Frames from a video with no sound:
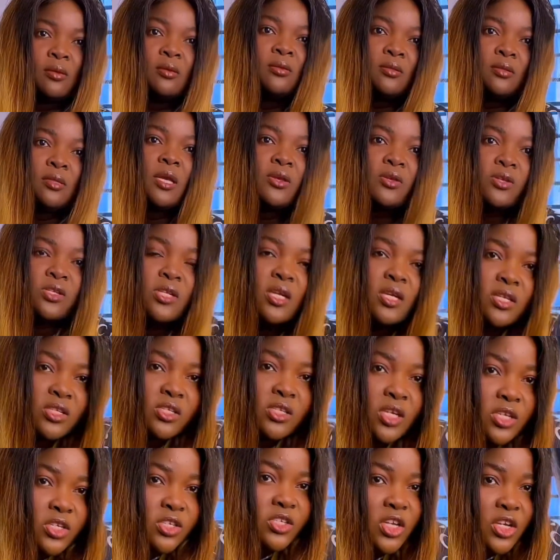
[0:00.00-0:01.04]
Then you shake
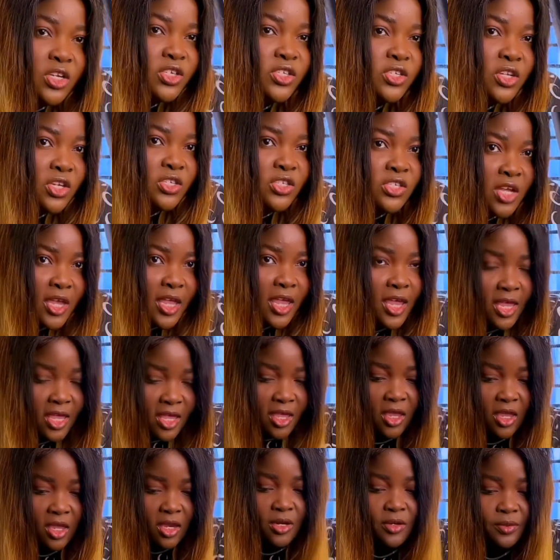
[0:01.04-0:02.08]
again.